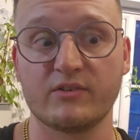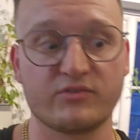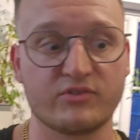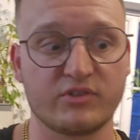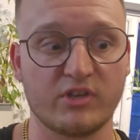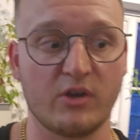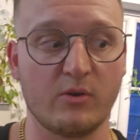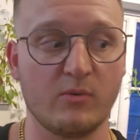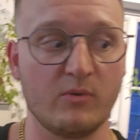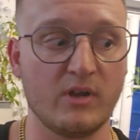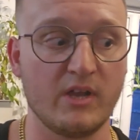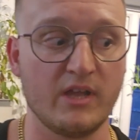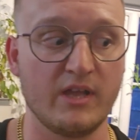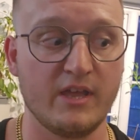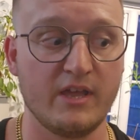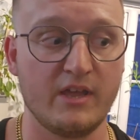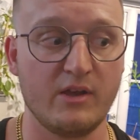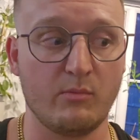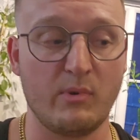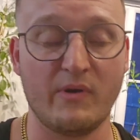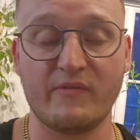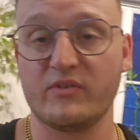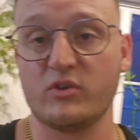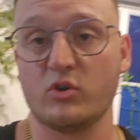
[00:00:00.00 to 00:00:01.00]
So
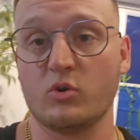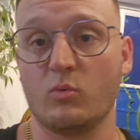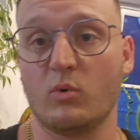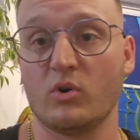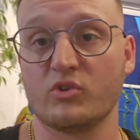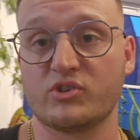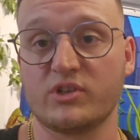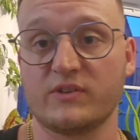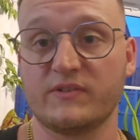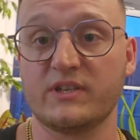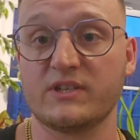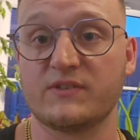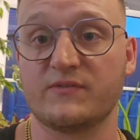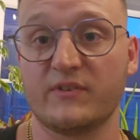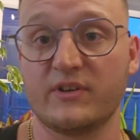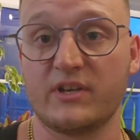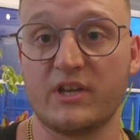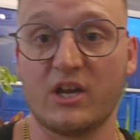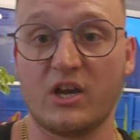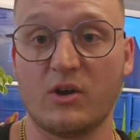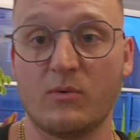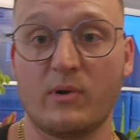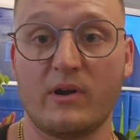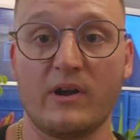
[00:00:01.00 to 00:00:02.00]
whether you're watching this
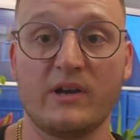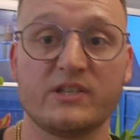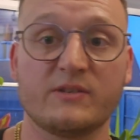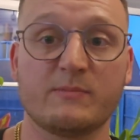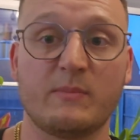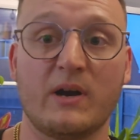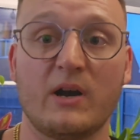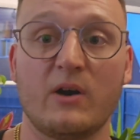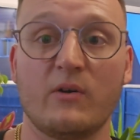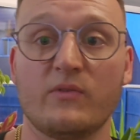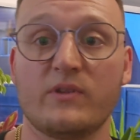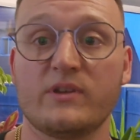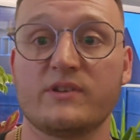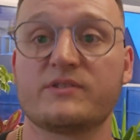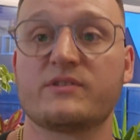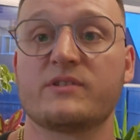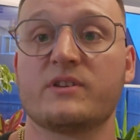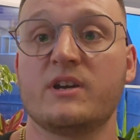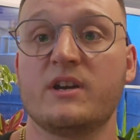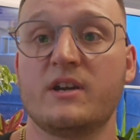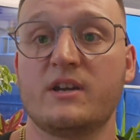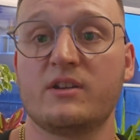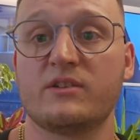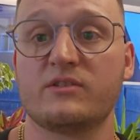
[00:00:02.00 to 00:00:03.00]
video where it's about this
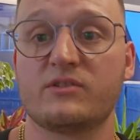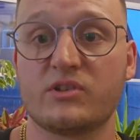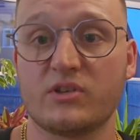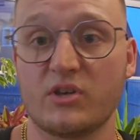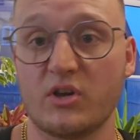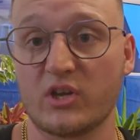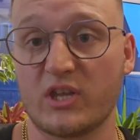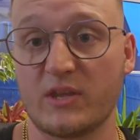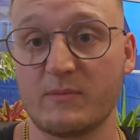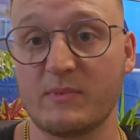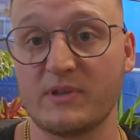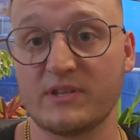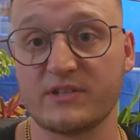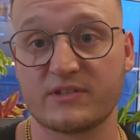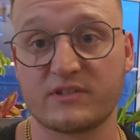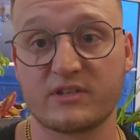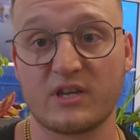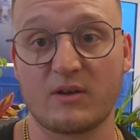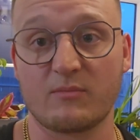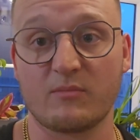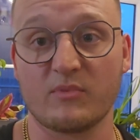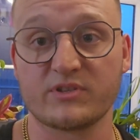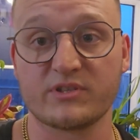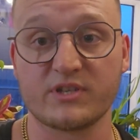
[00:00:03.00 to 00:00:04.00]
turkey mince
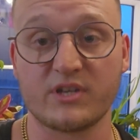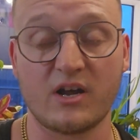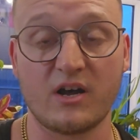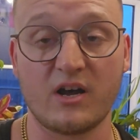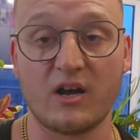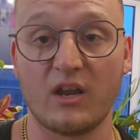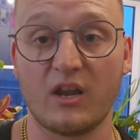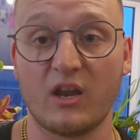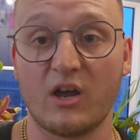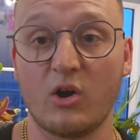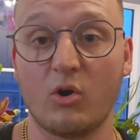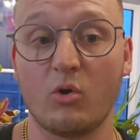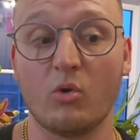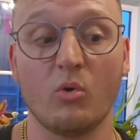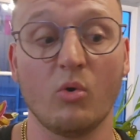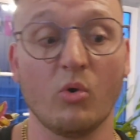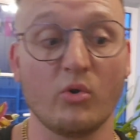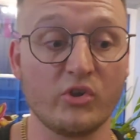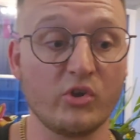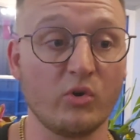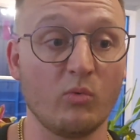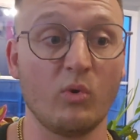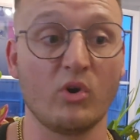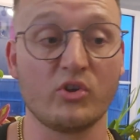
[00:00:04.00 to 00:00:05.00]
saag masala, or
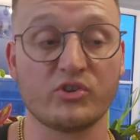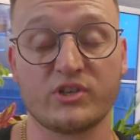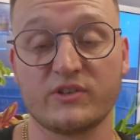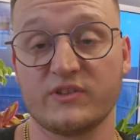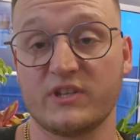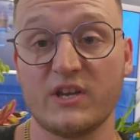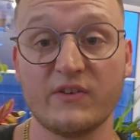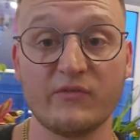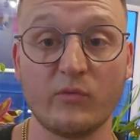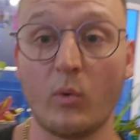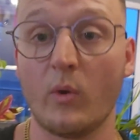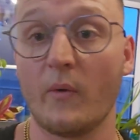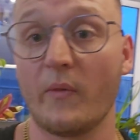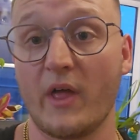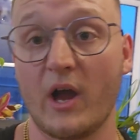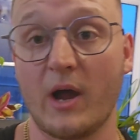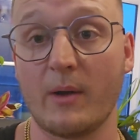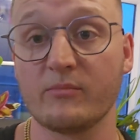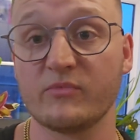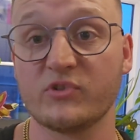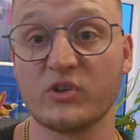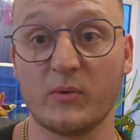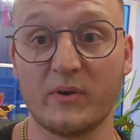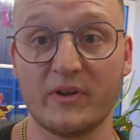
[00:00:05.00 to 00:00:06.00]
you're watching the other one that
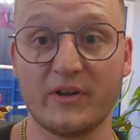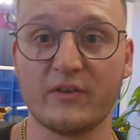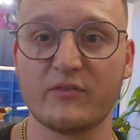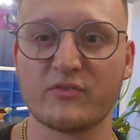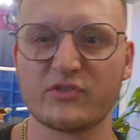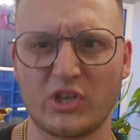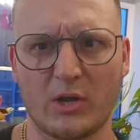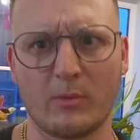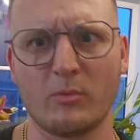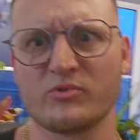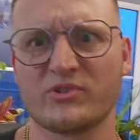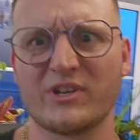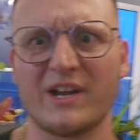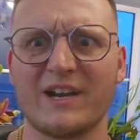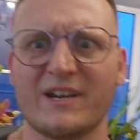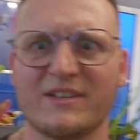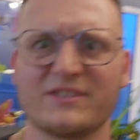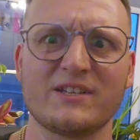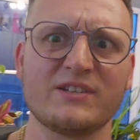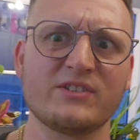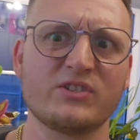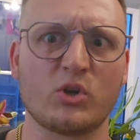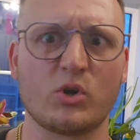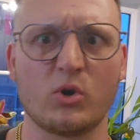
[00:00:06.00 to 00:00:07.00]
I'm doing
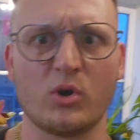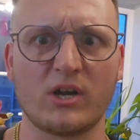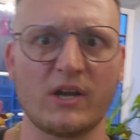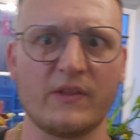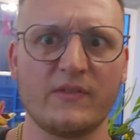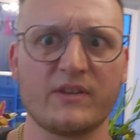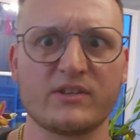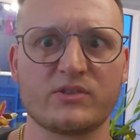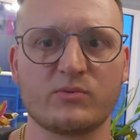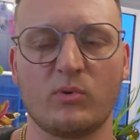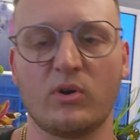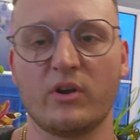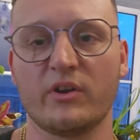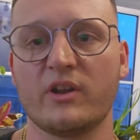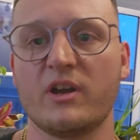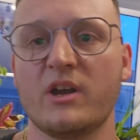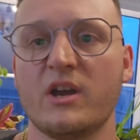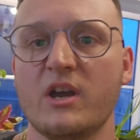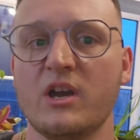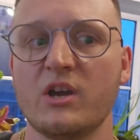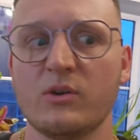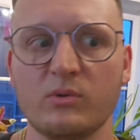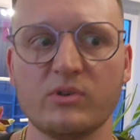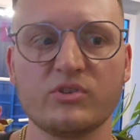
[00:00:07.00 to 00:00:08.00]
simultaneously to cooking this one,
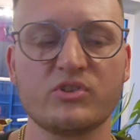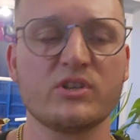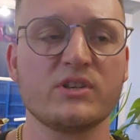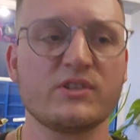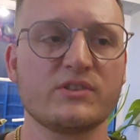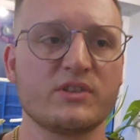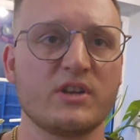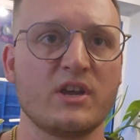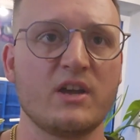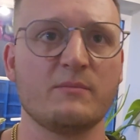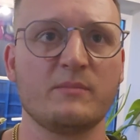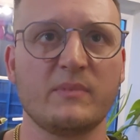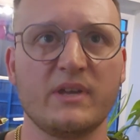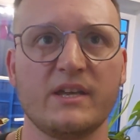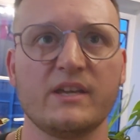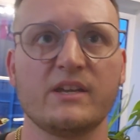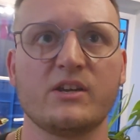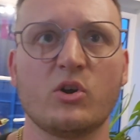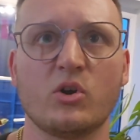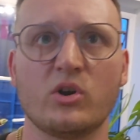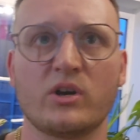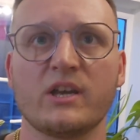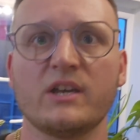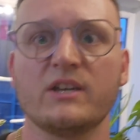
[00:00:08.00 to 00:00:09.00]
which is me
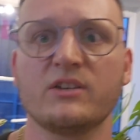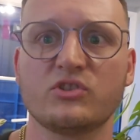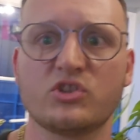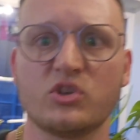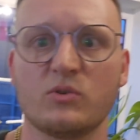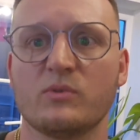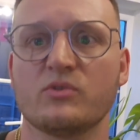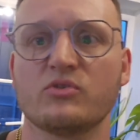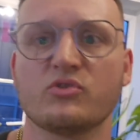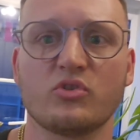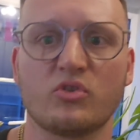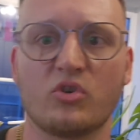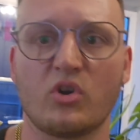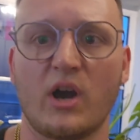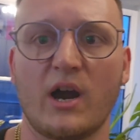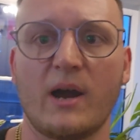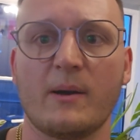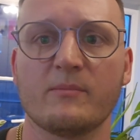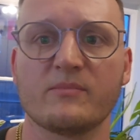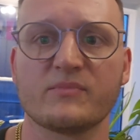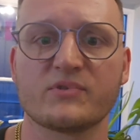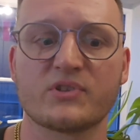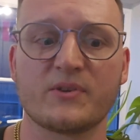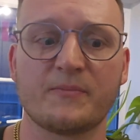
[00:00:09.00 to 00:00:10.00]
cooking 200
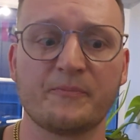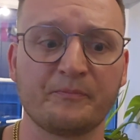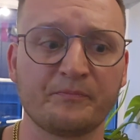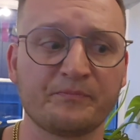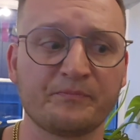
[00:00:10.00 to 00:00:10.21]
grams